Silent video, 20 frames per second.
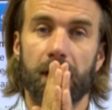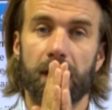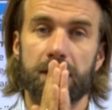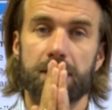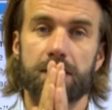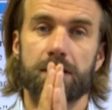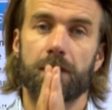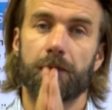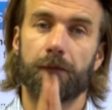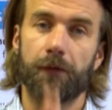
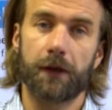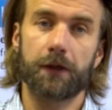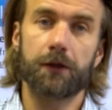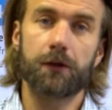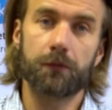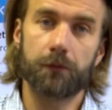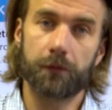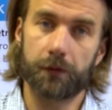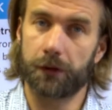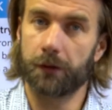Guys, thank
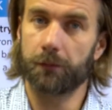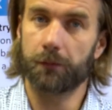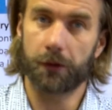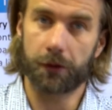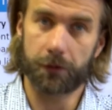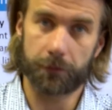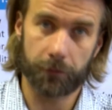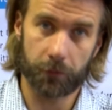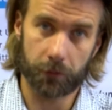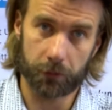you very
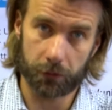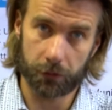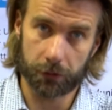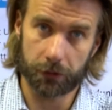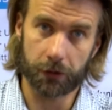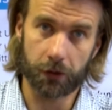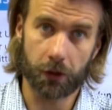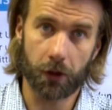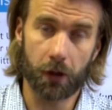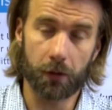much for all
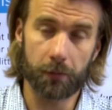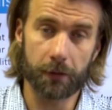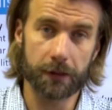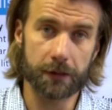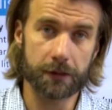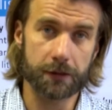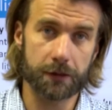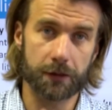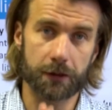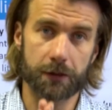the
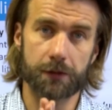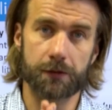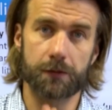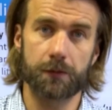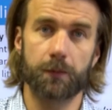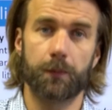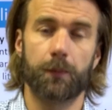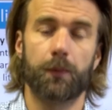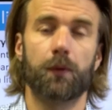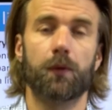comments and
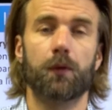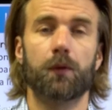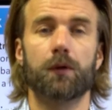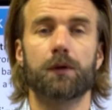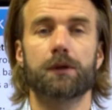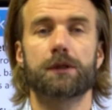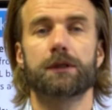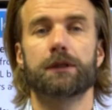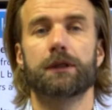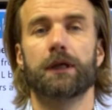
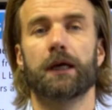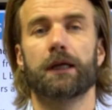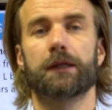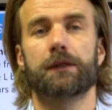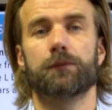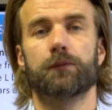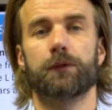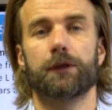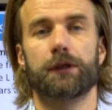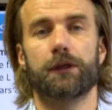support
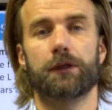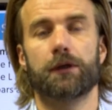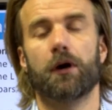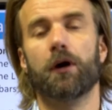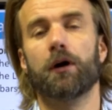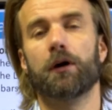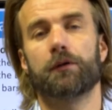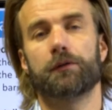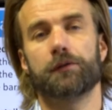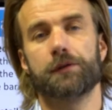that we
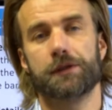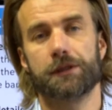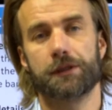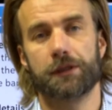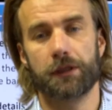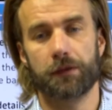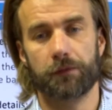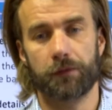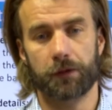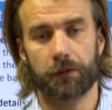are
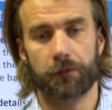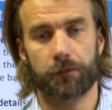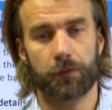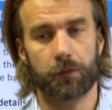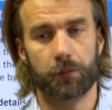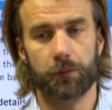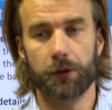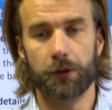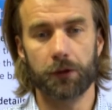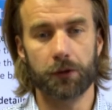receiving
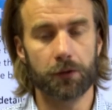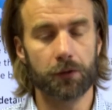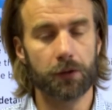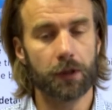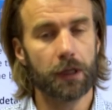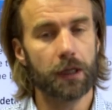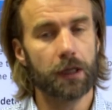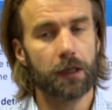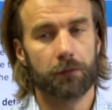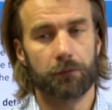from you.
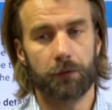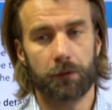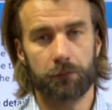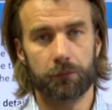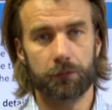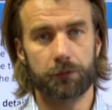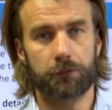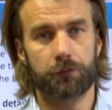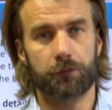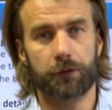We
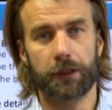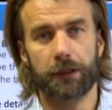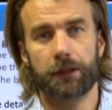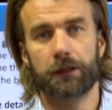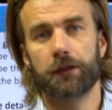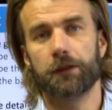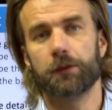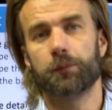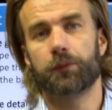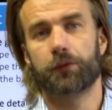would
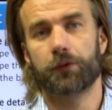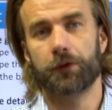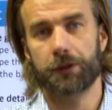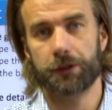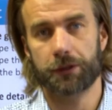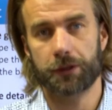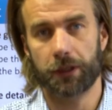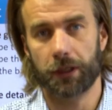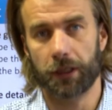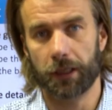greatly
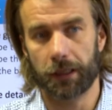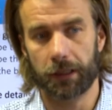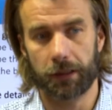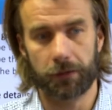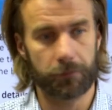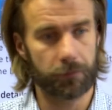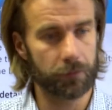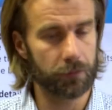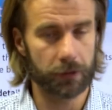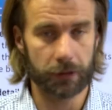appreciate
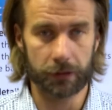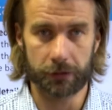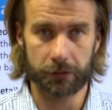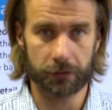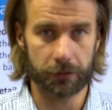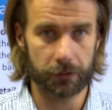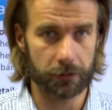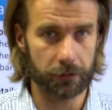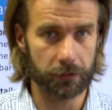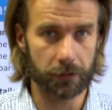if you hit
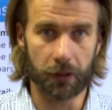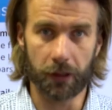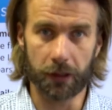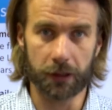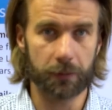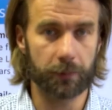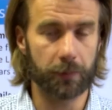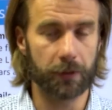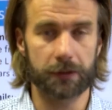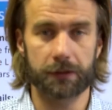the
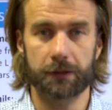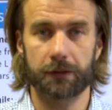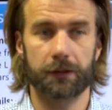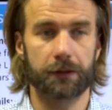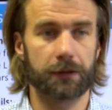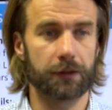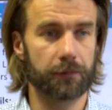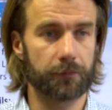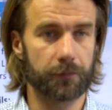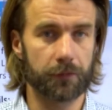like
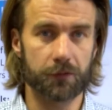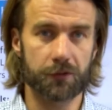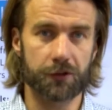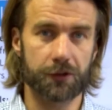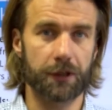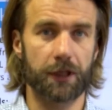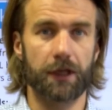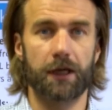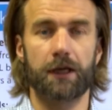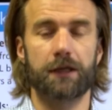button, if you
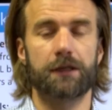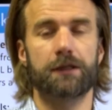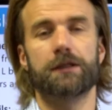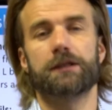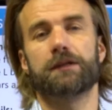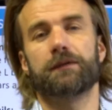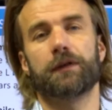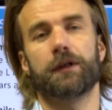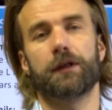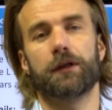share
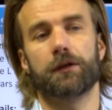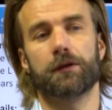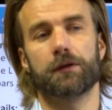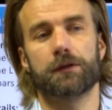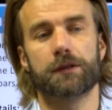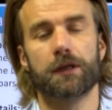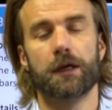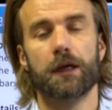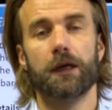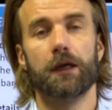these
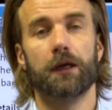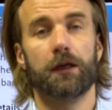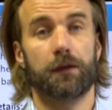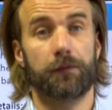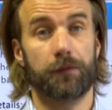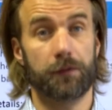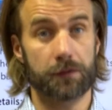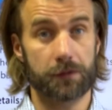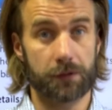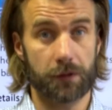videos,
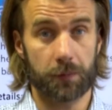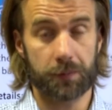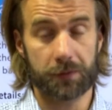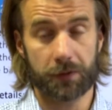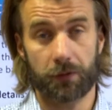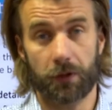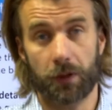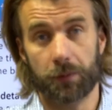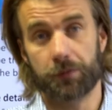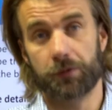if you
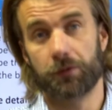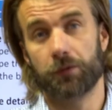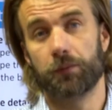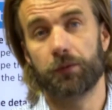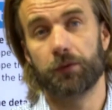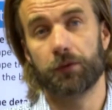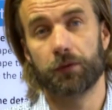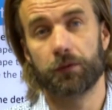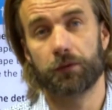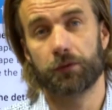subscribe to
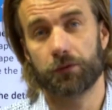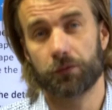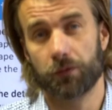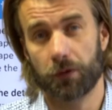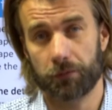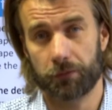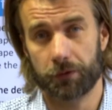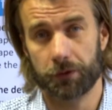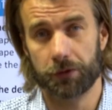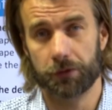
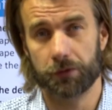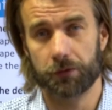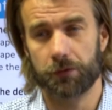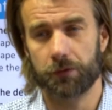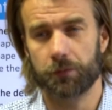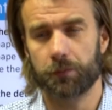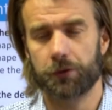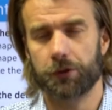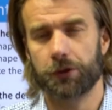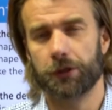our YouTube